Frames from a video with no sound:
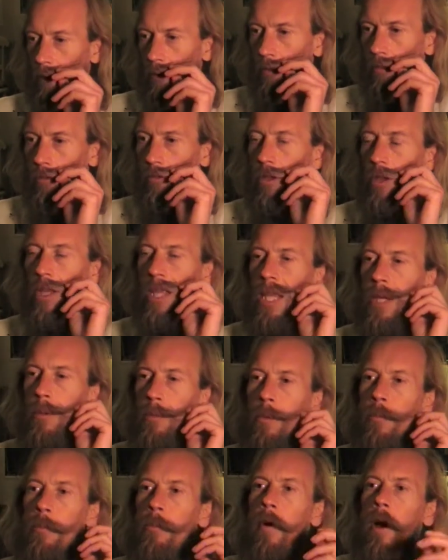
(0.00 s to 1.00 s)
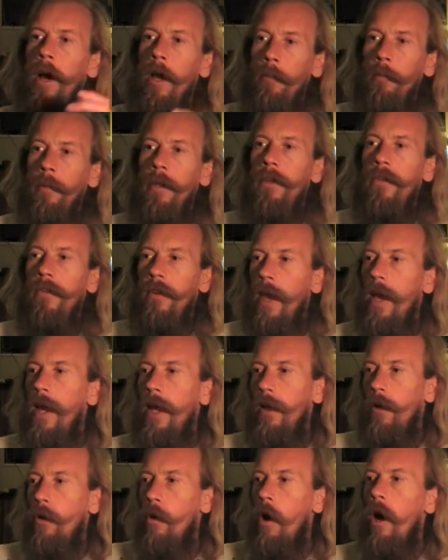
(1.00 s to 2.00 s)
So he might be
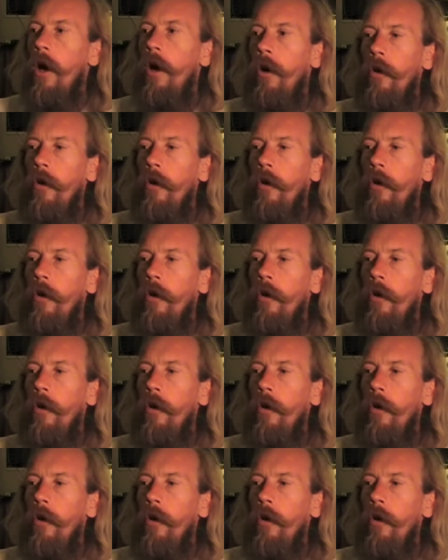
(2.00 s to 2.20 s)
saying quite